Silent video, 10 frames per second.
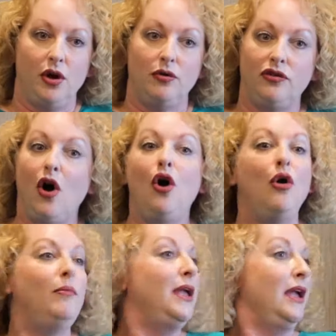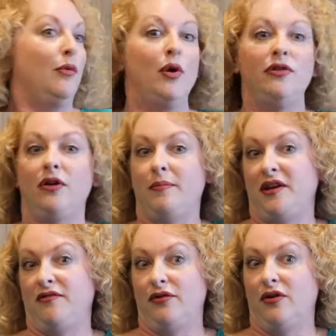goes home, whether it
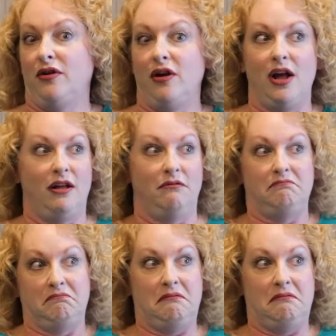be for a,